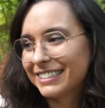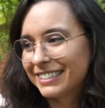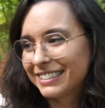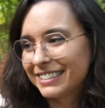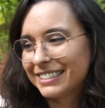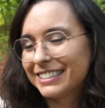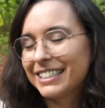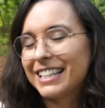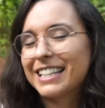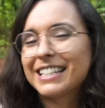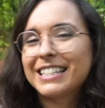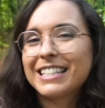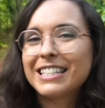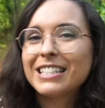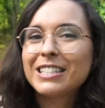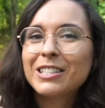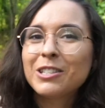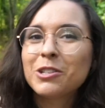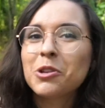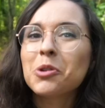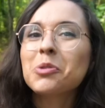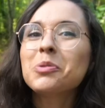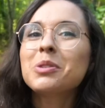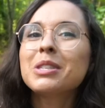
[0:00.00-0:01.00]
because he's
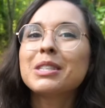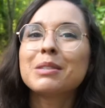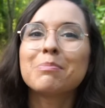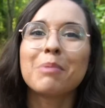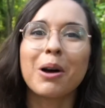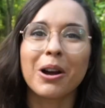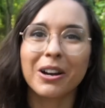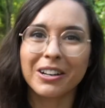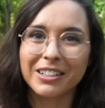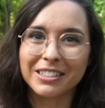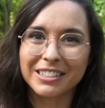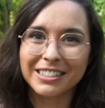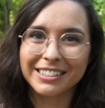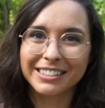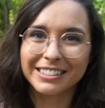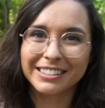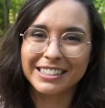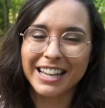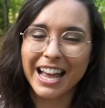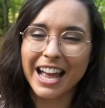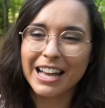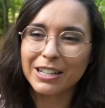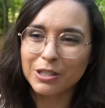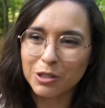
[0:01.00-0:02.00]
too smart
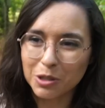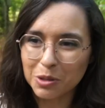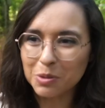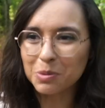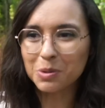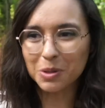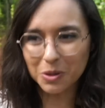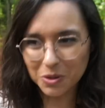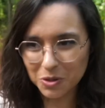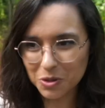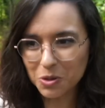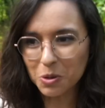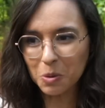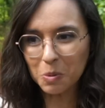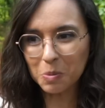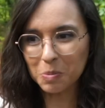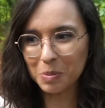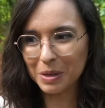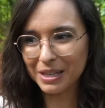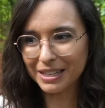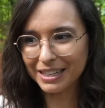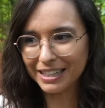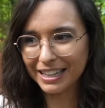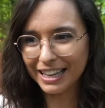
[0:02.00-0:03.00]
and too
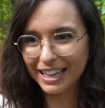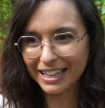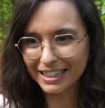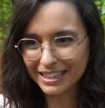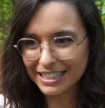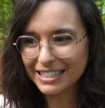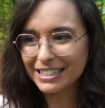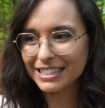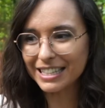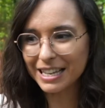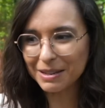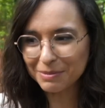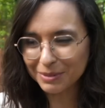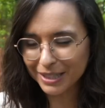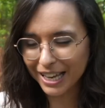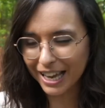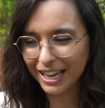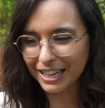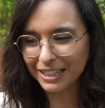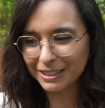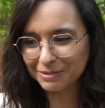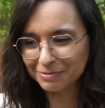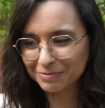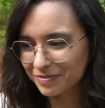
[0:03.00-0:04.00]
stupid at the same
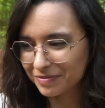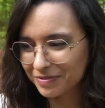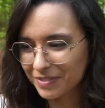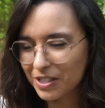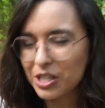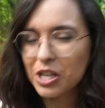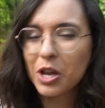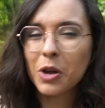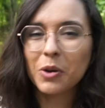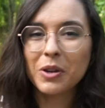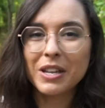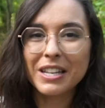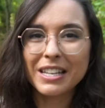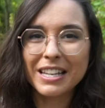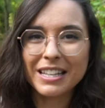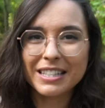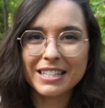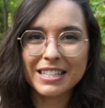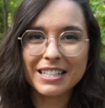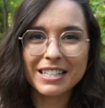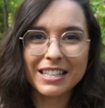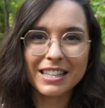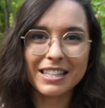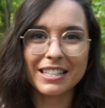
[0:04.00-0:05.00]
time. So he gets
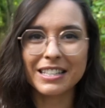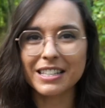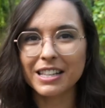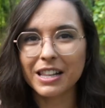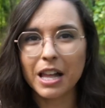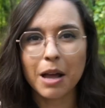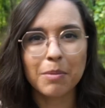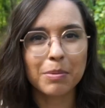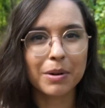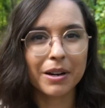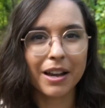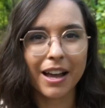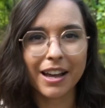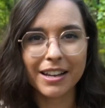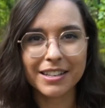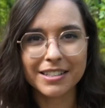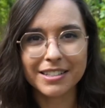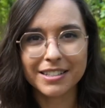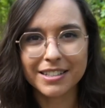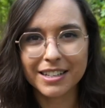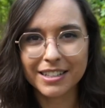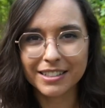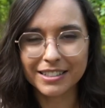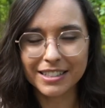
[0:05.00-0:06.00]
into this elaborate
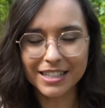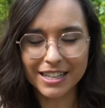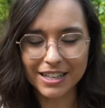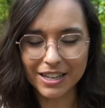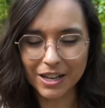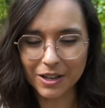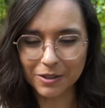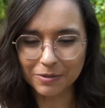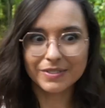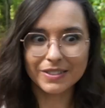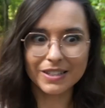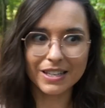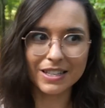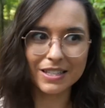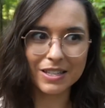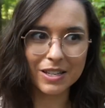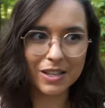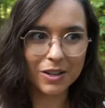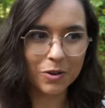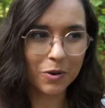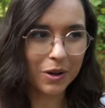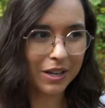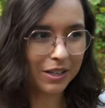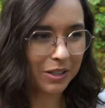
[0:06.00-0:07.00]
heist and, you know,
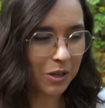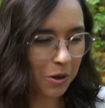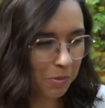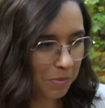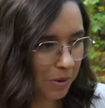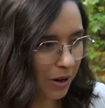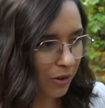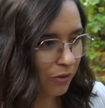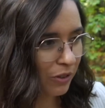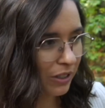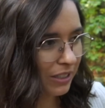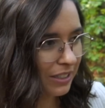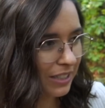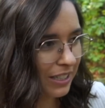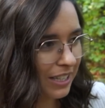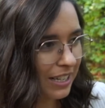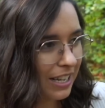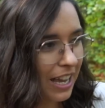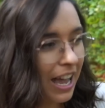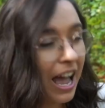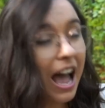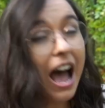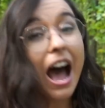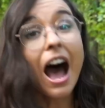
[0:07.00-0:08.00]
doesn't quite go perfectly.
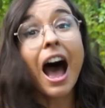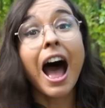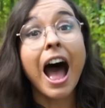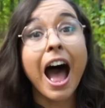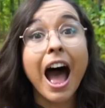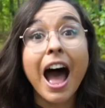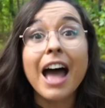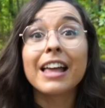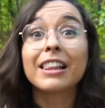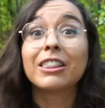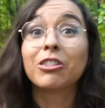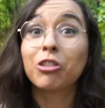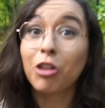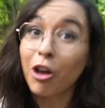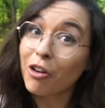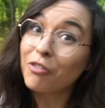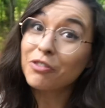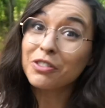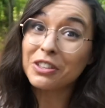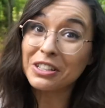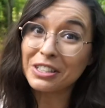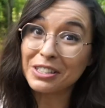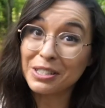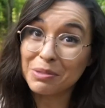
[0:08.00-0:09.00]
I love
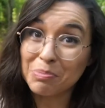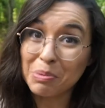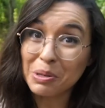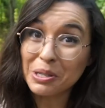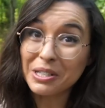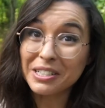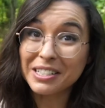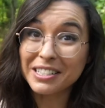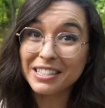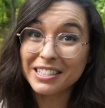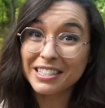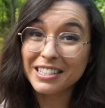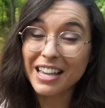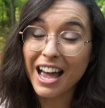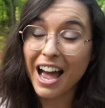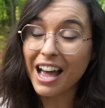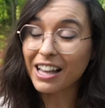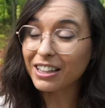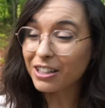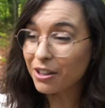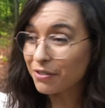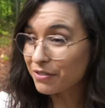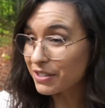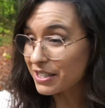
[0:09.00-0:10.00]
these books. I
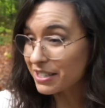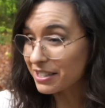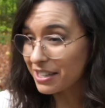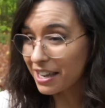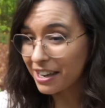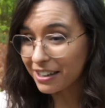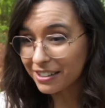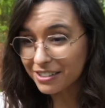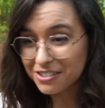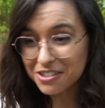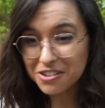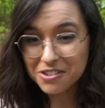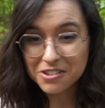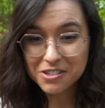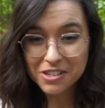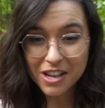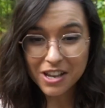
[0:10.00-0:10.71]
love these characters.